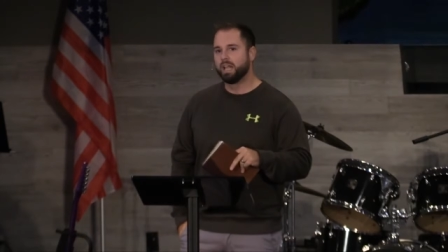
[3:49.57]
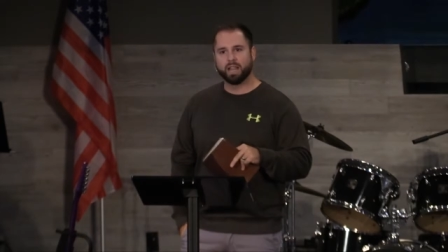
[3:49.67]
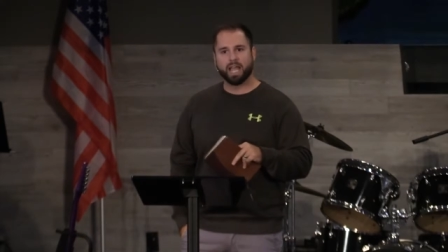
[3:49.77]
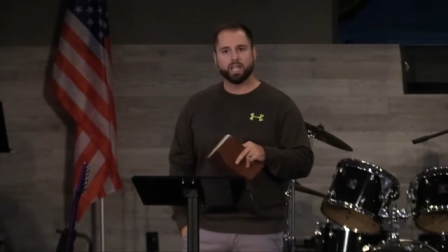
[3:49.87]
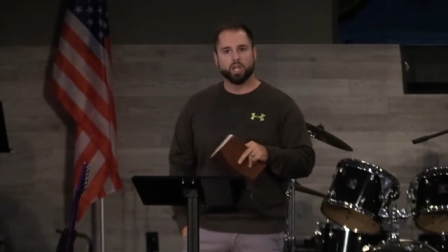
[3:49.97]

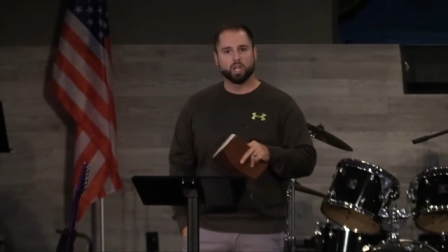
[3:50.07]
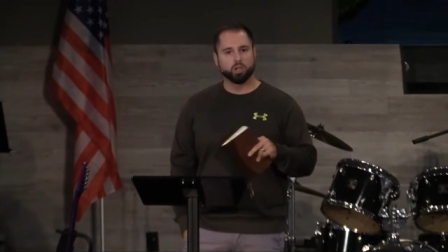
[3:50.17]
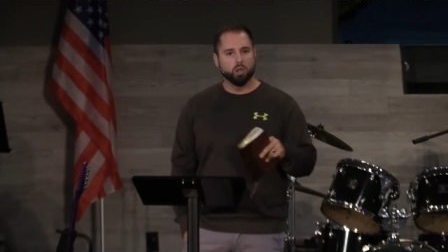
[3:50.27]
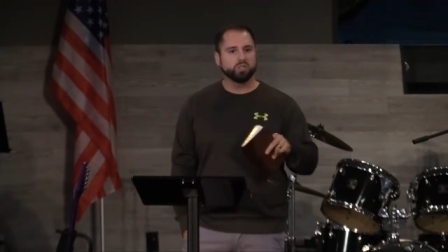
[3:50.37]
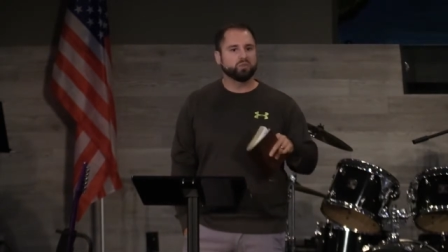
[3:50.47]
Like,
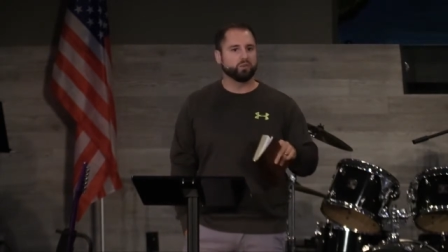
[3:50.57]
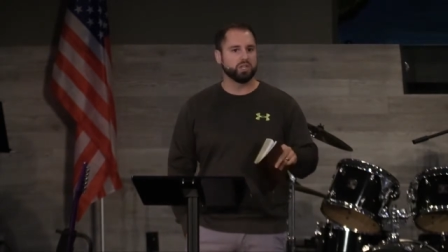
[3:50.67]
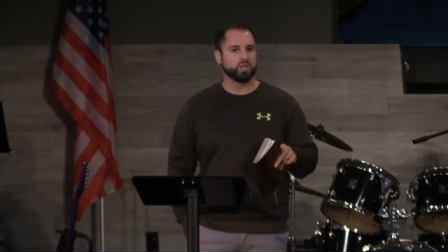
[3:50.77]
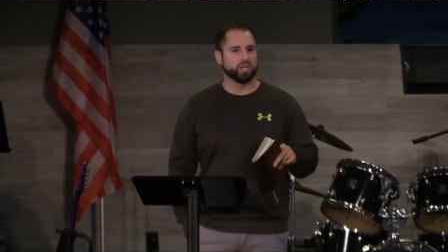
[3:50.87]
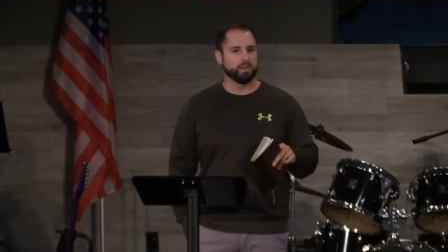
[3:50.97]
close
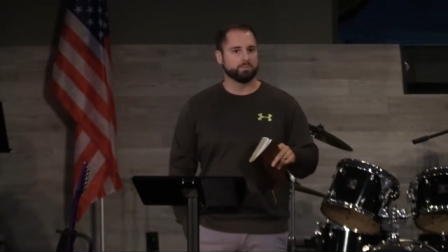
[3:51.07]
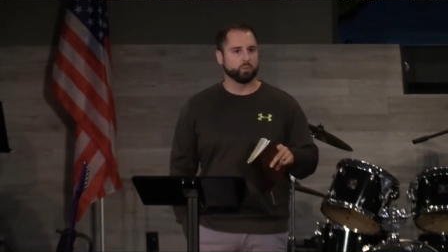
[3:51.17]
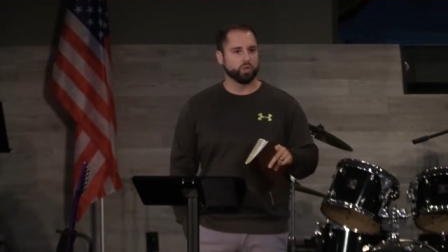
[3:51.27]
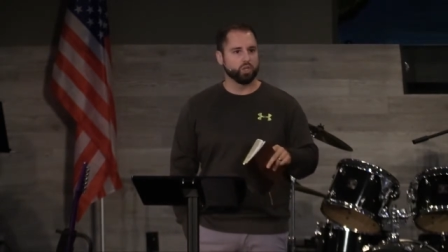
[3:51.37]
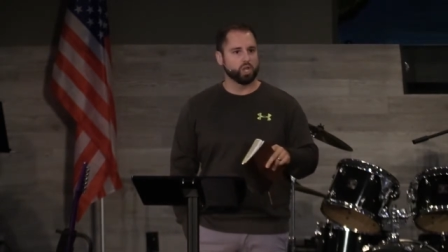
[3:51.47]
friendships
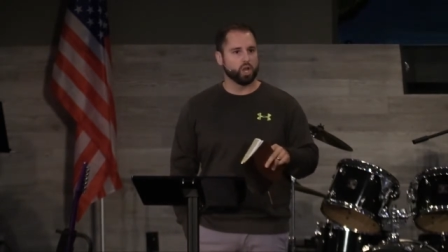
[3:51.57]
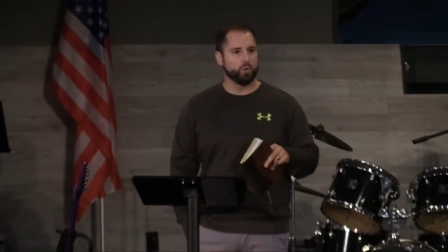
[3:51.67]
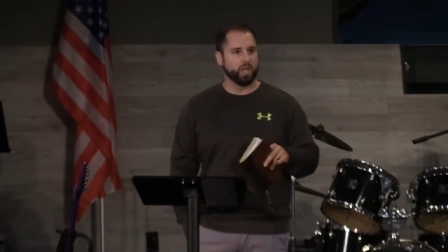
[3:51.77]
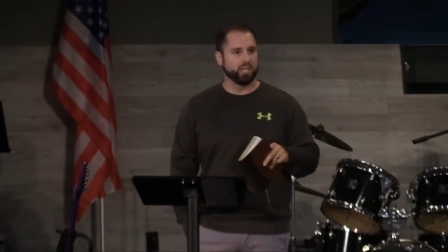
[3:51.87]
where you go